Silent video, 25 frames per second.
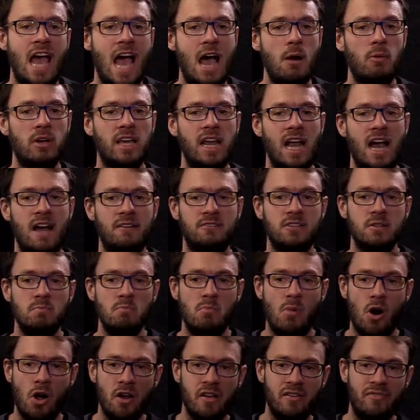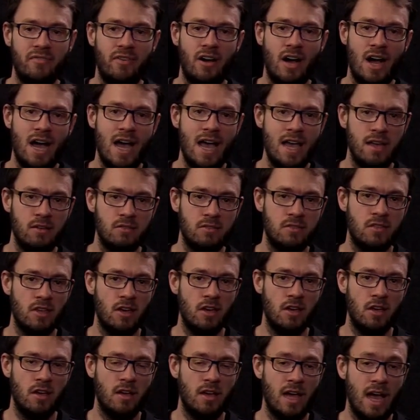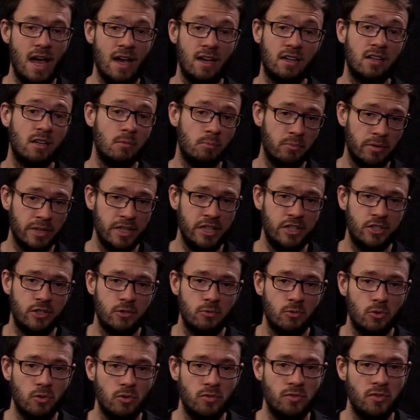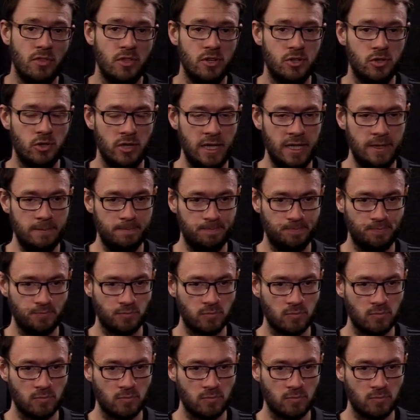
and we're going to have to modify the completion rule for the tree.